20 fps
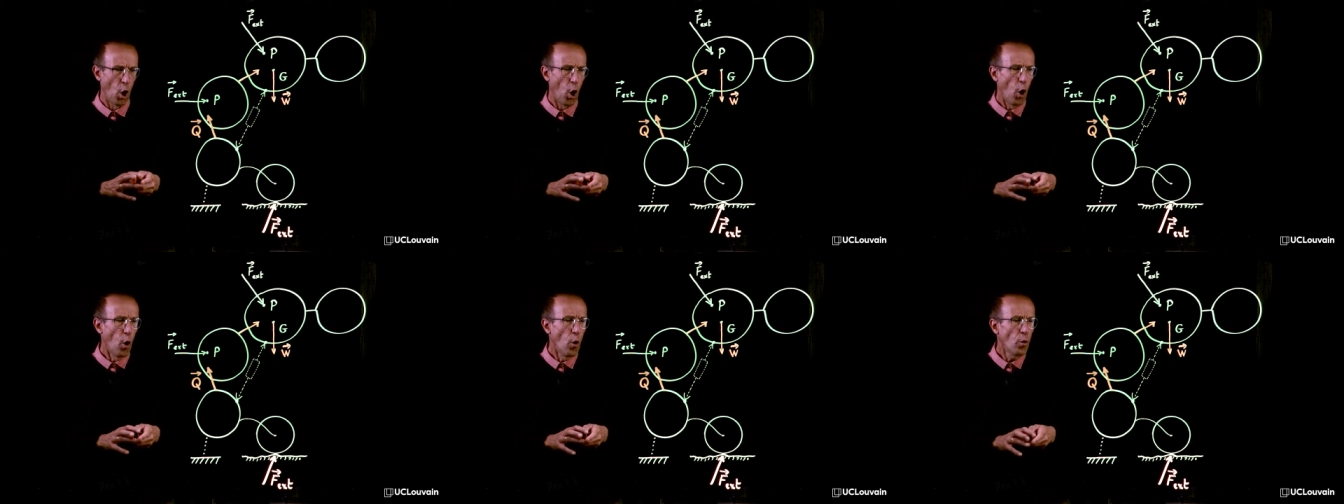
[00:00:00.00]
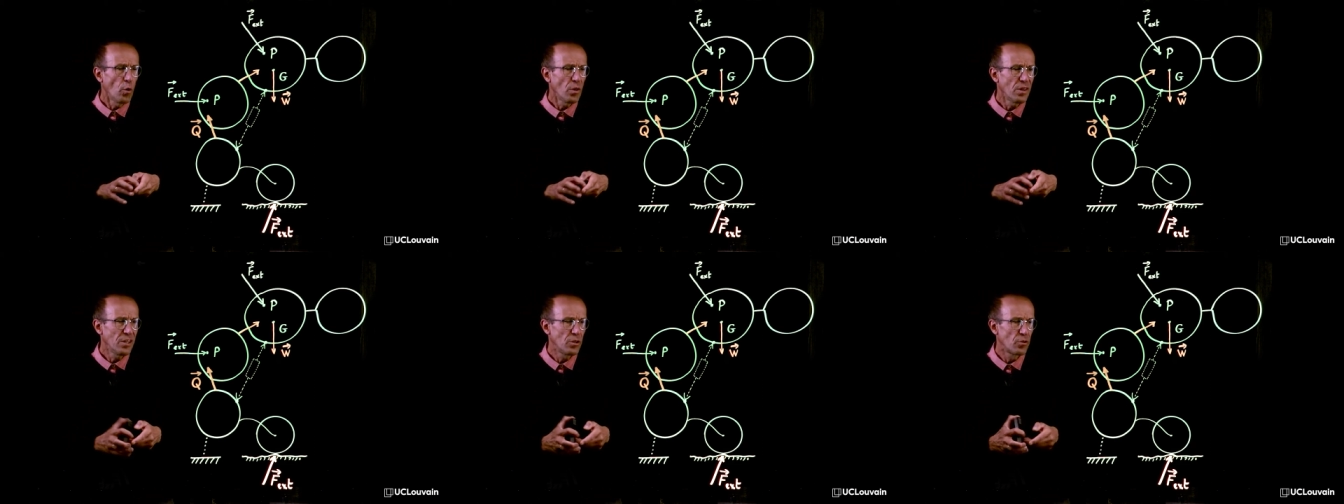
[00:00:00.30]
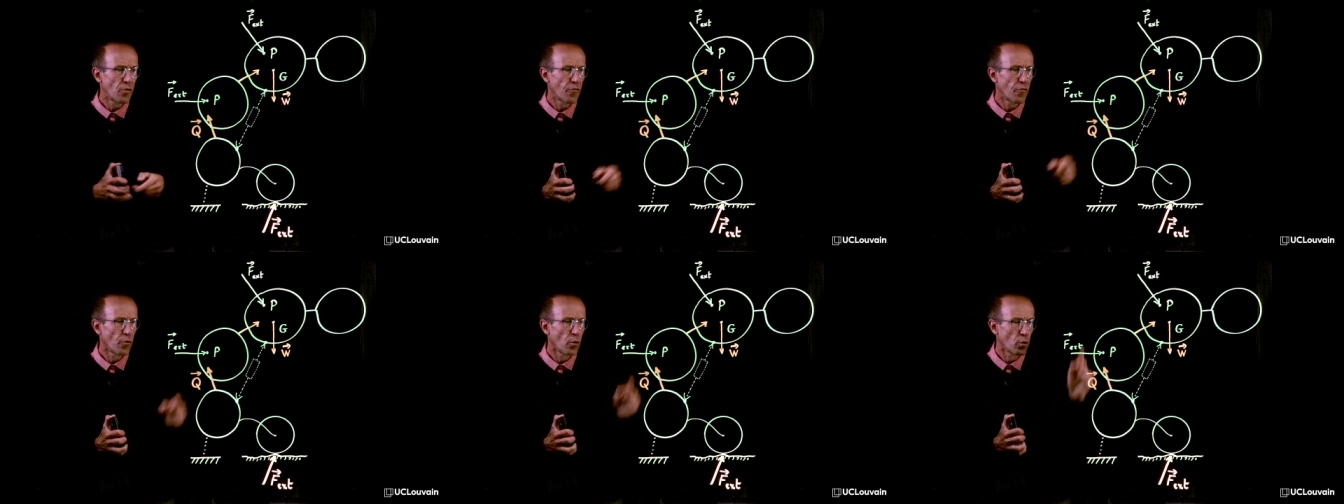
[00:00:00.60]
only
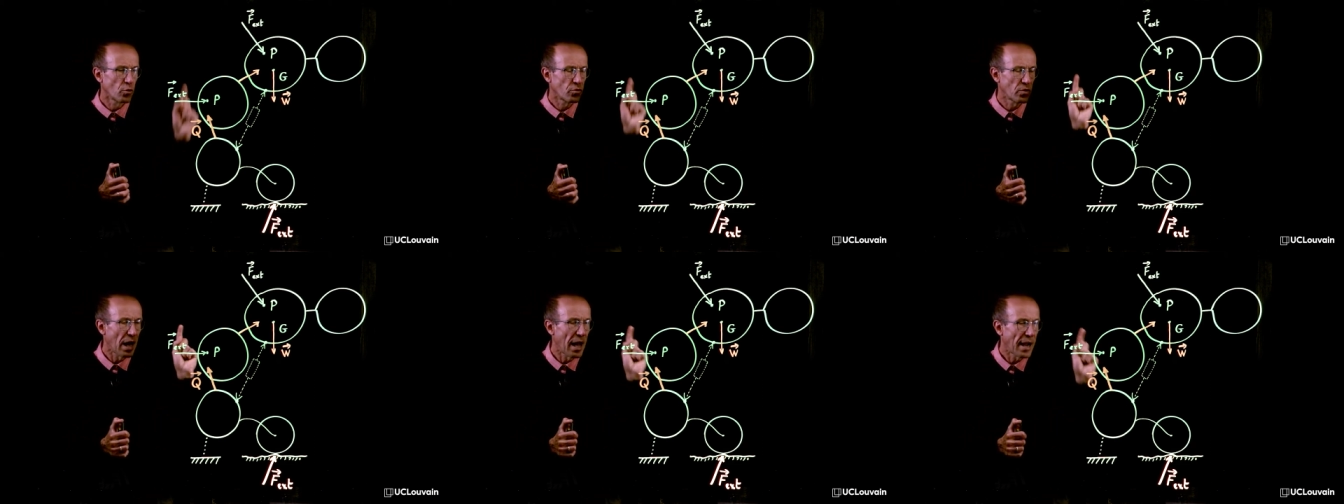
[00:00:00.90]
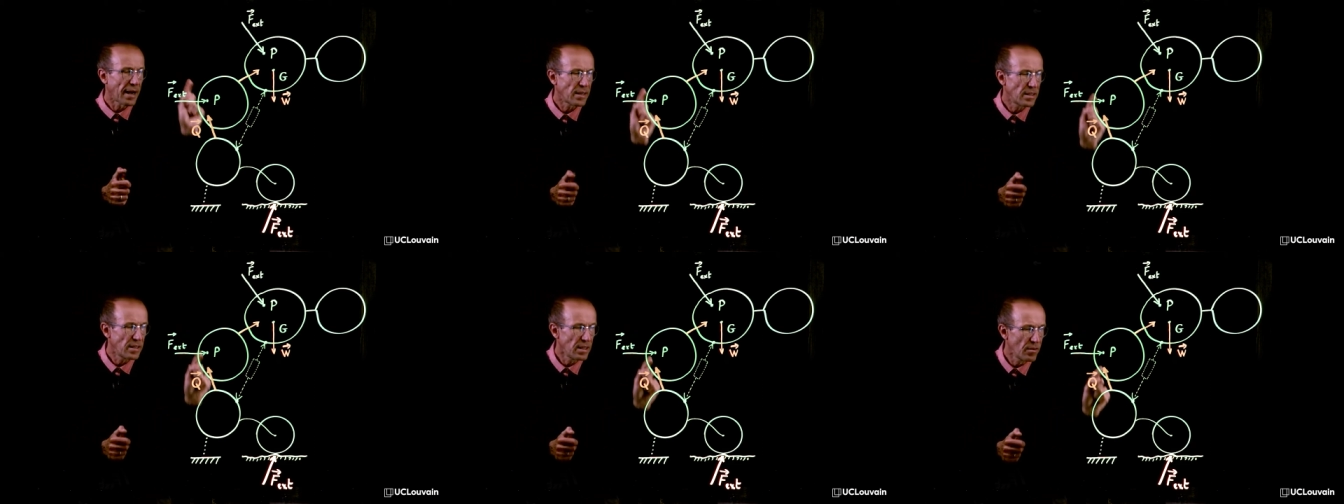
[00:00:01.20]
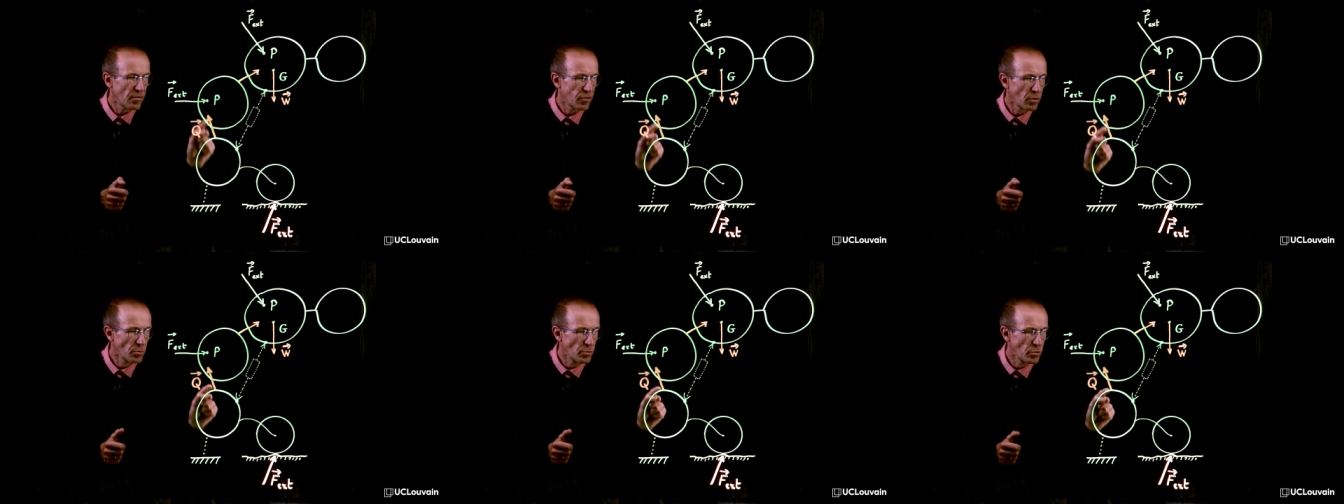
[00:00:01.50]
the force
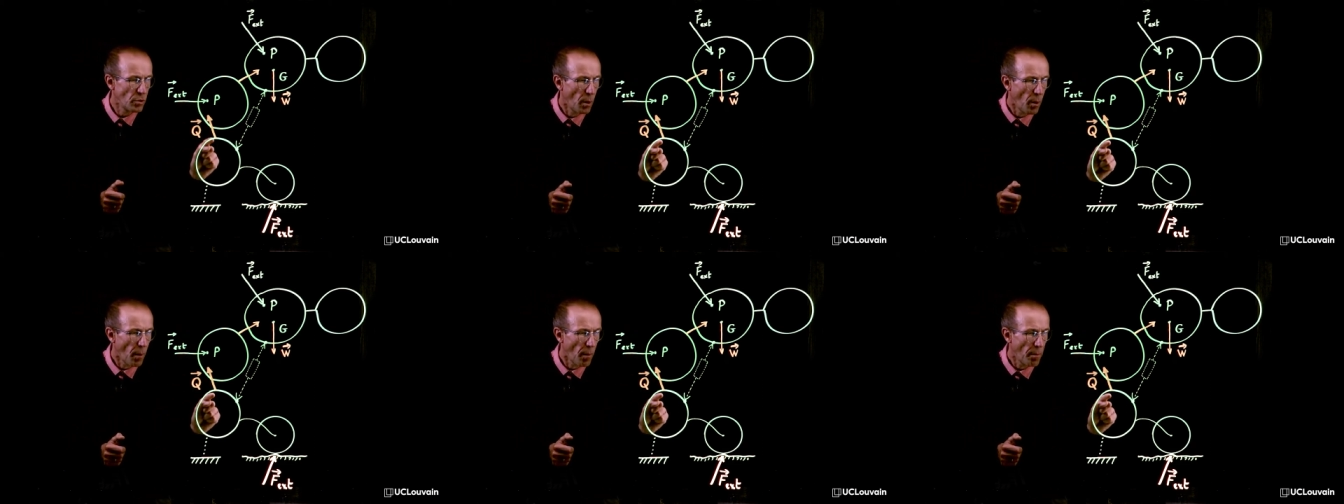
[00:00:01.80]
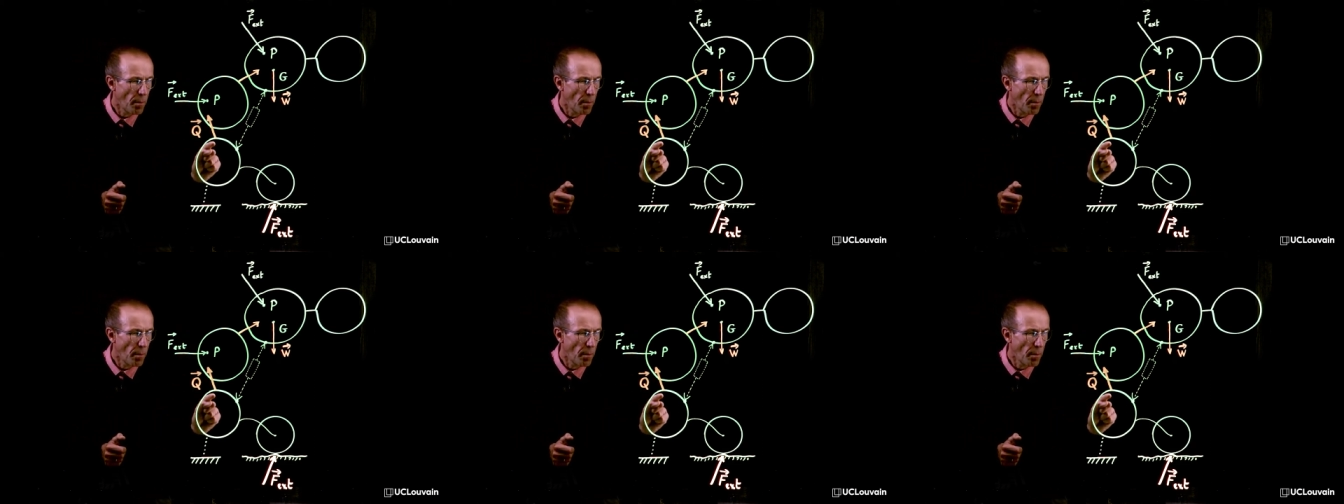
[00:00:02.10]
acting from the